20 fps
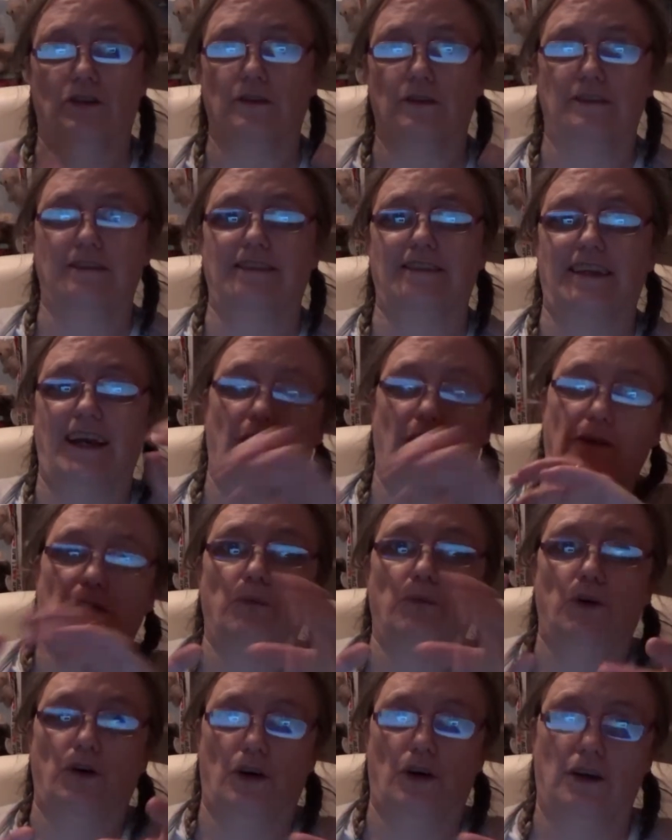can see how they
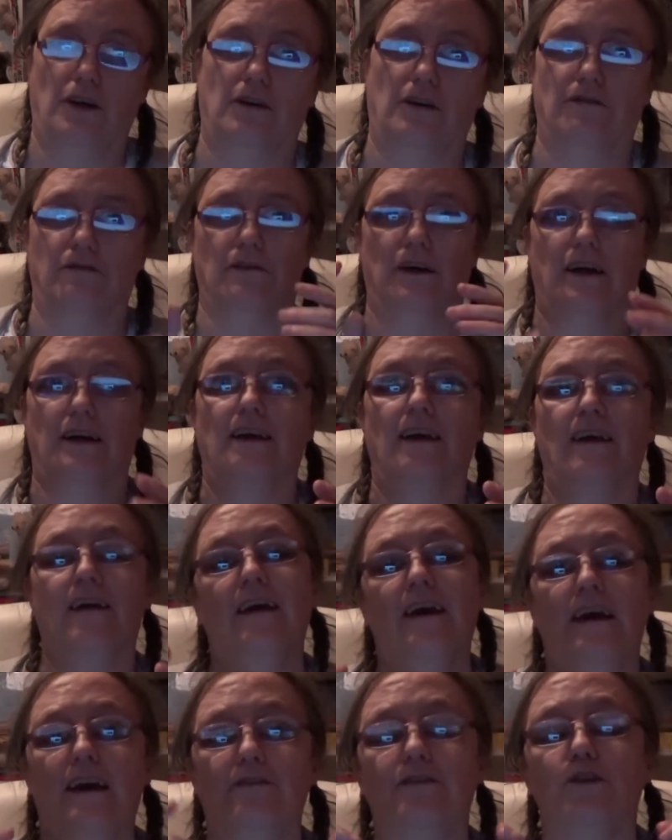work, right?
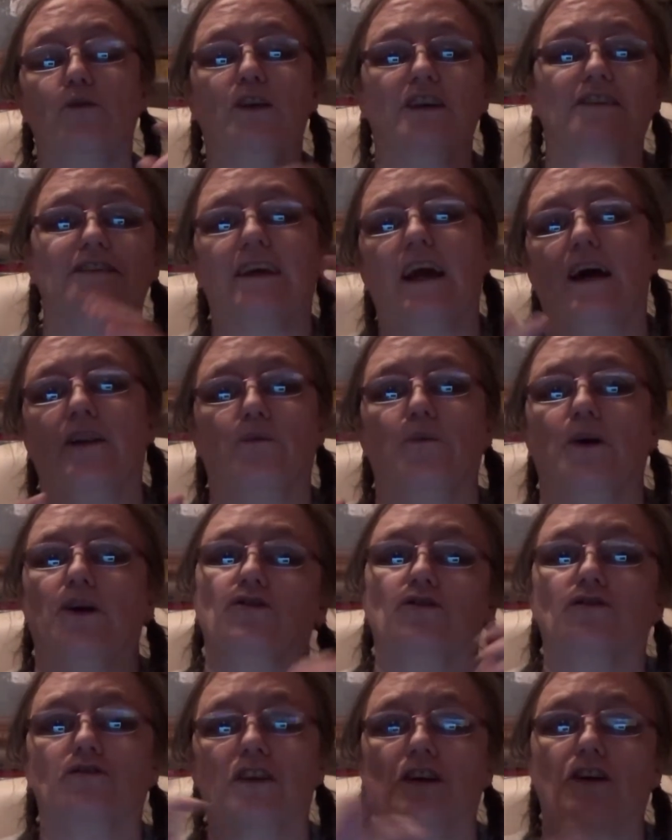If you want to see how they work,
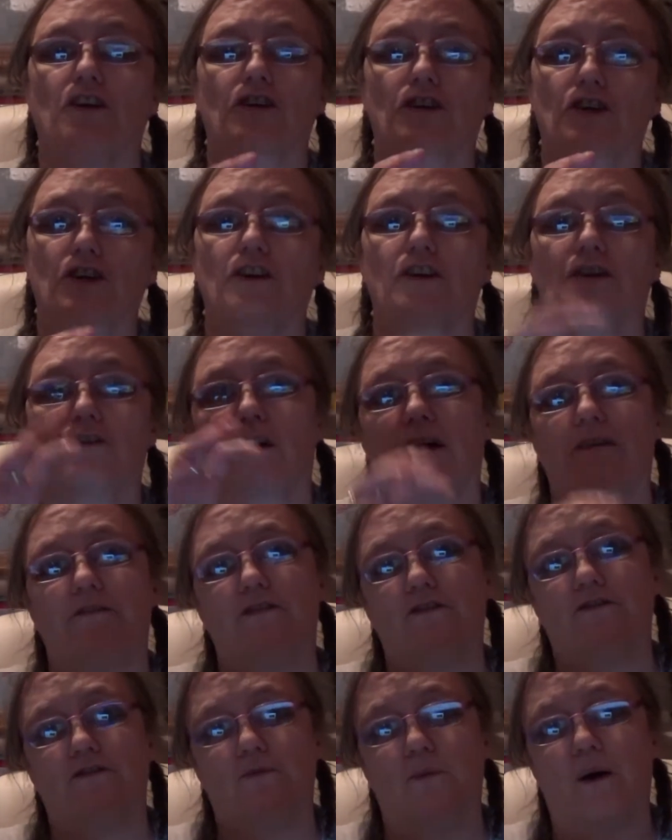just look at Nerdy
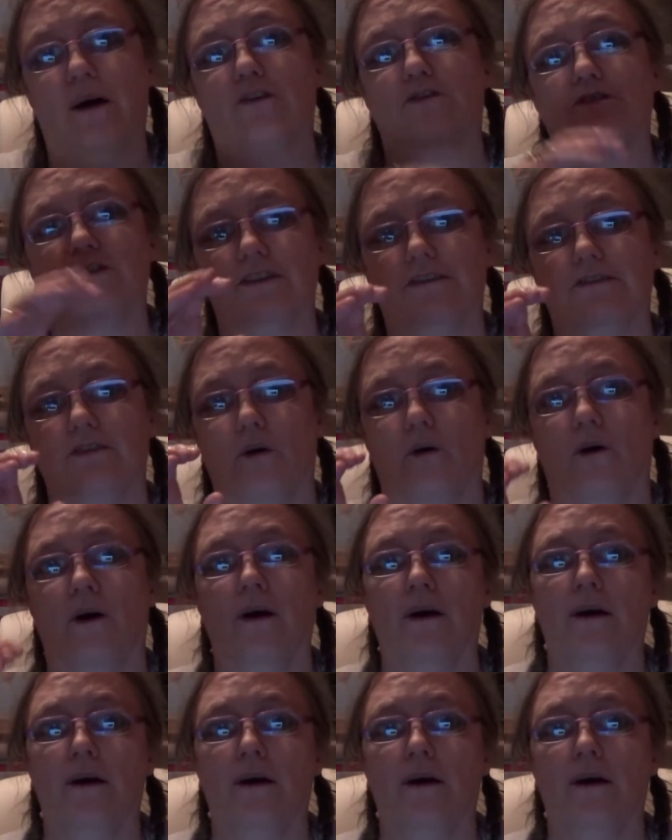Crafter as well. She's got